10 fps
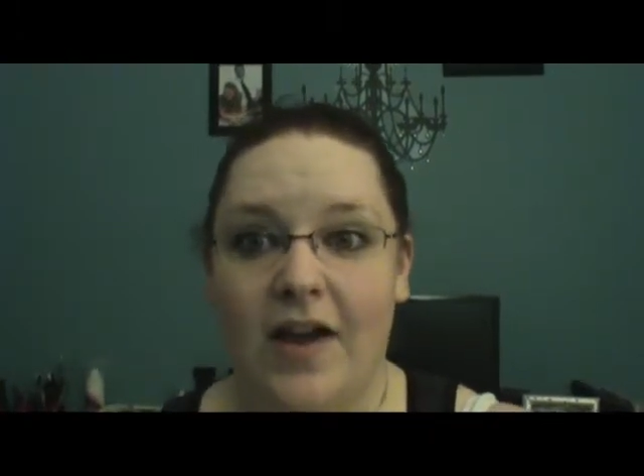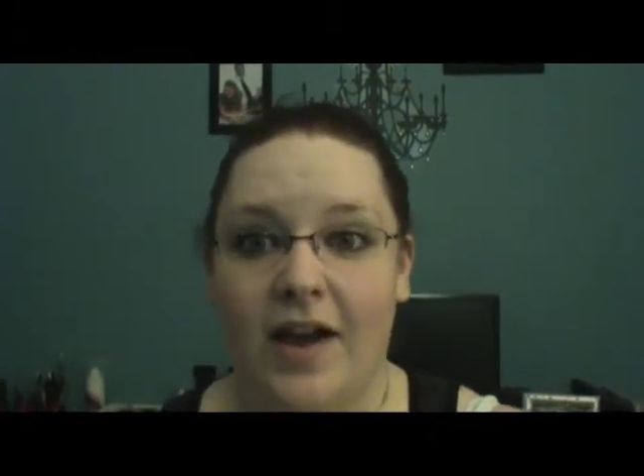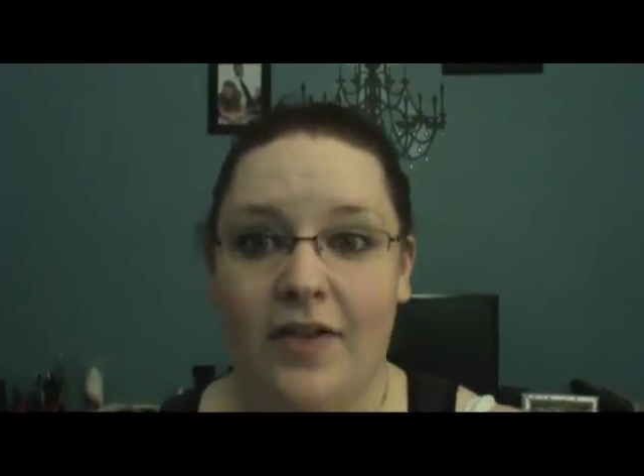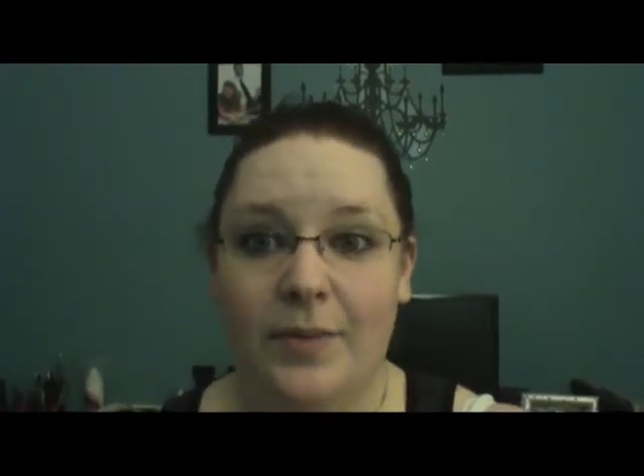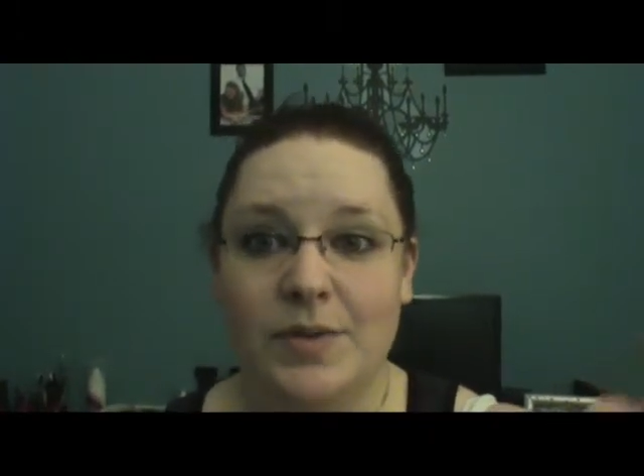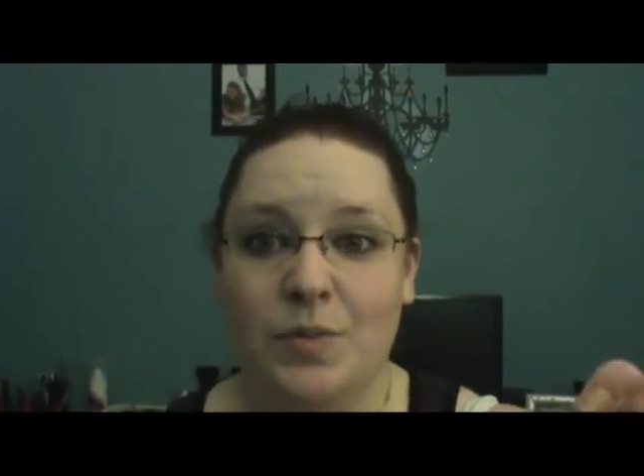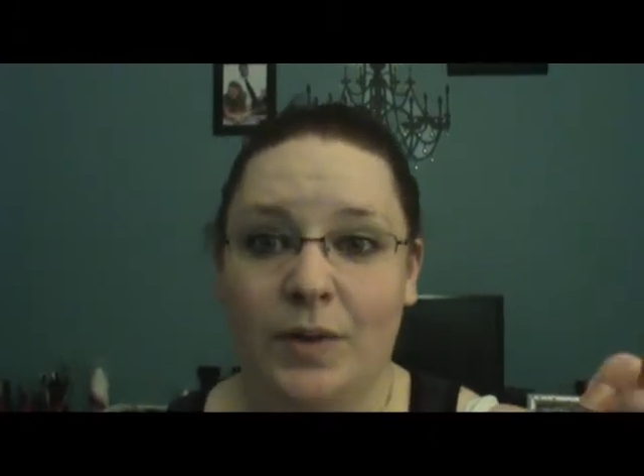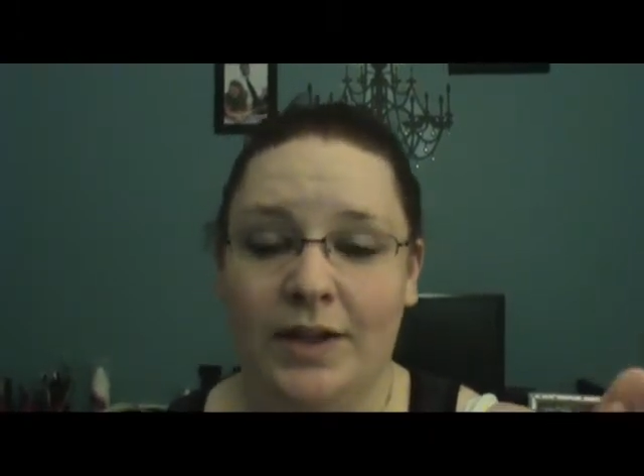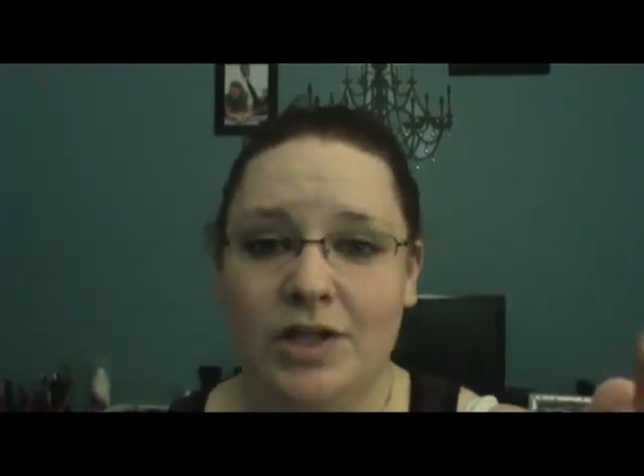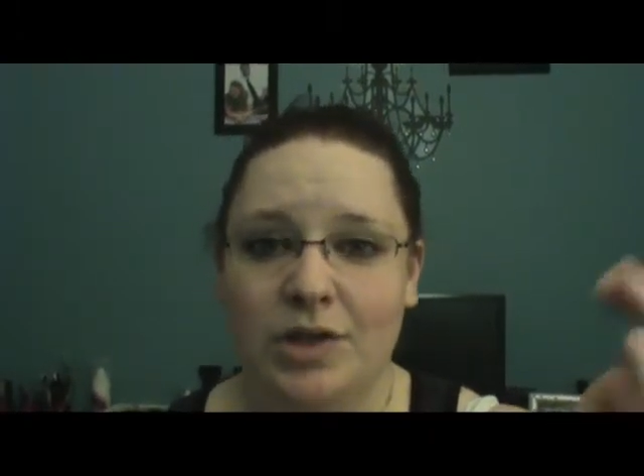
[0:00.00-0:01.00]
Uh, that was
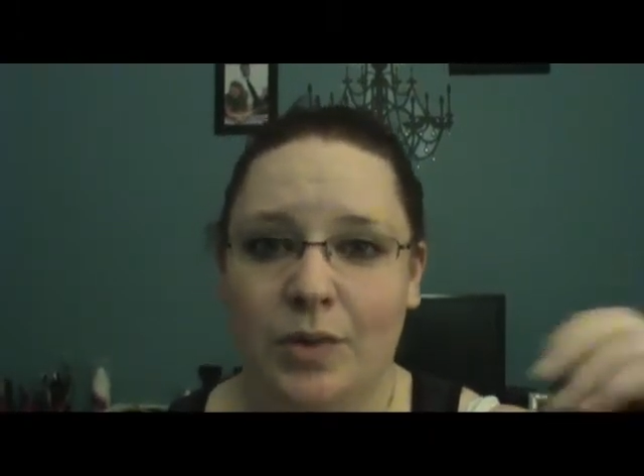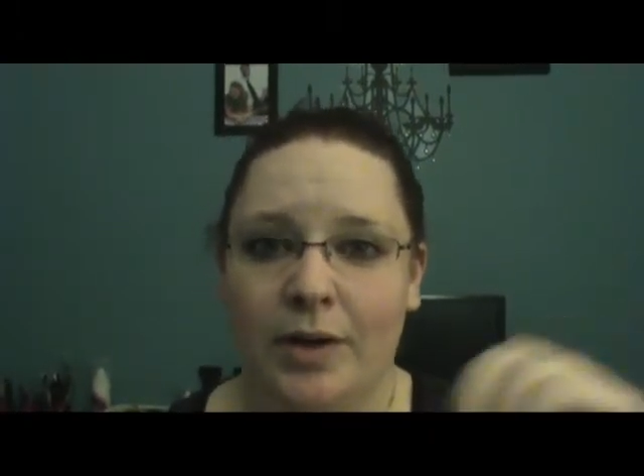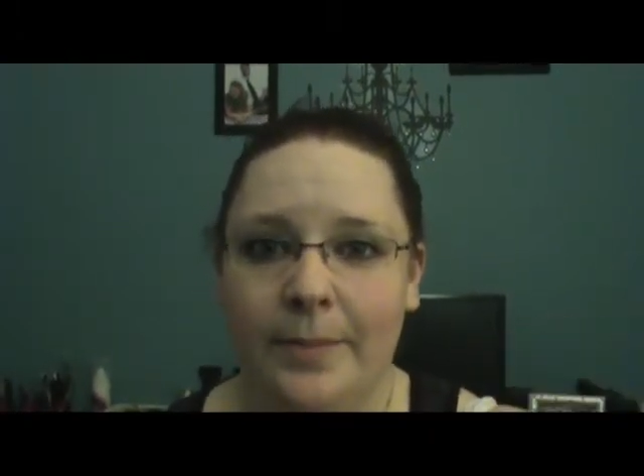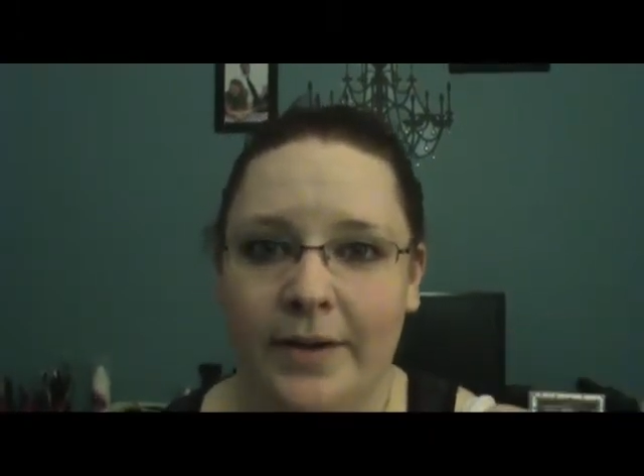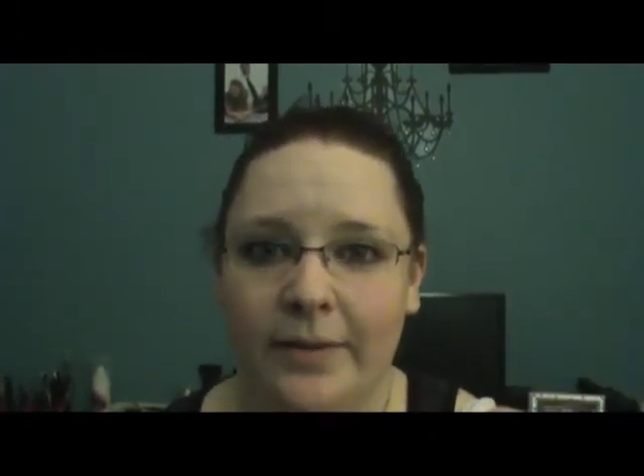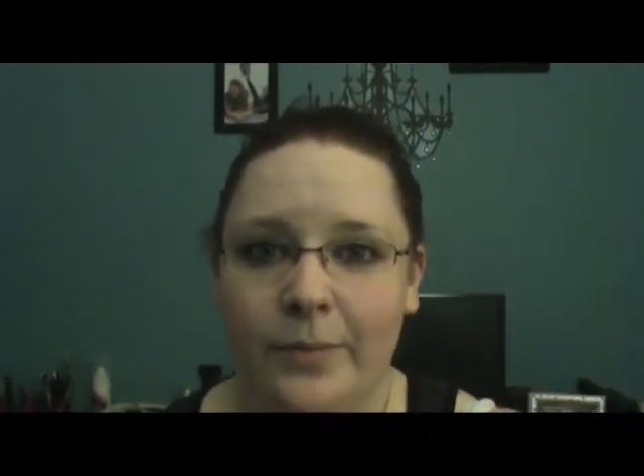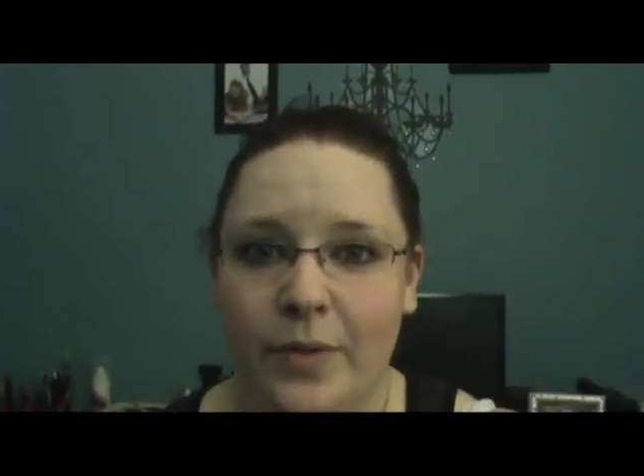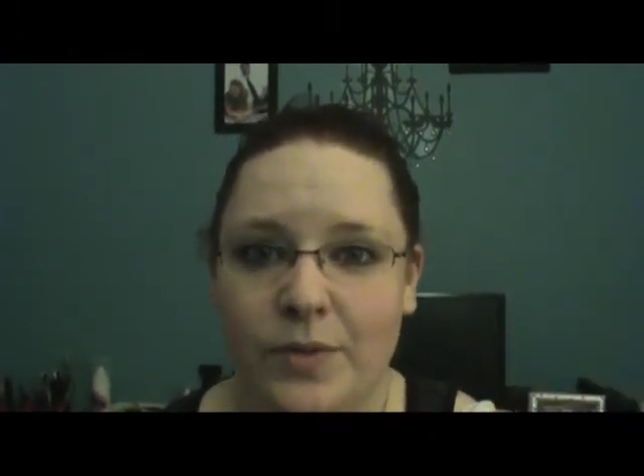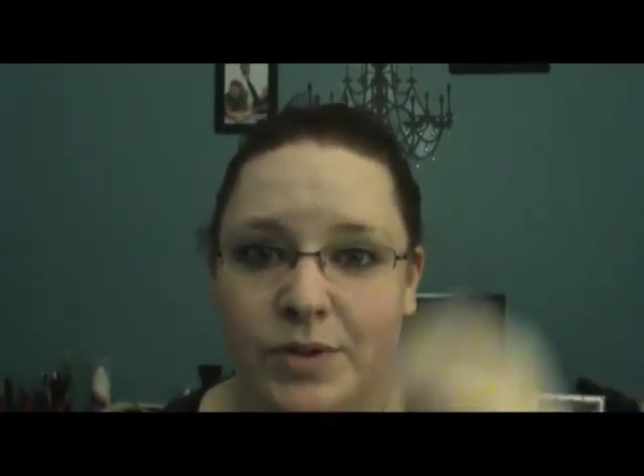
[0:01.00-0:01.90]
really short, but those